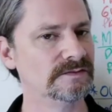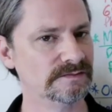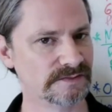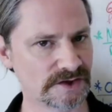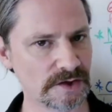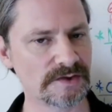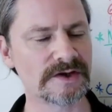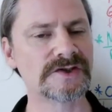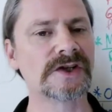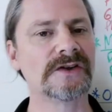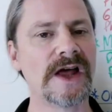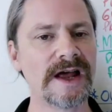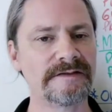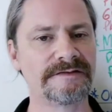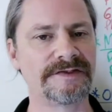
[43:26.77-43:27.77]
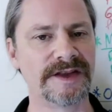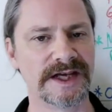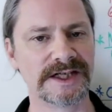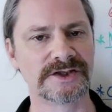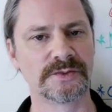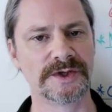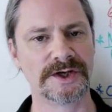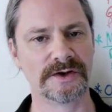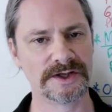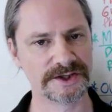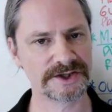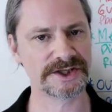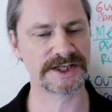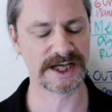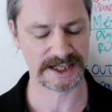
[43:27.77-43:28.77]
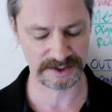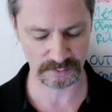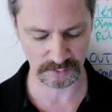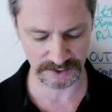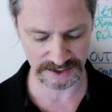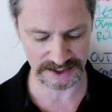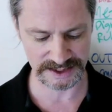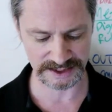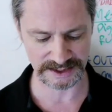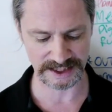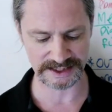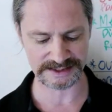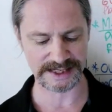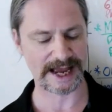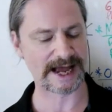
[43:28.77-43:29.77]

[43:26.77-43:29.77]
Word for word: So there's a lot of things when you understand what the dignities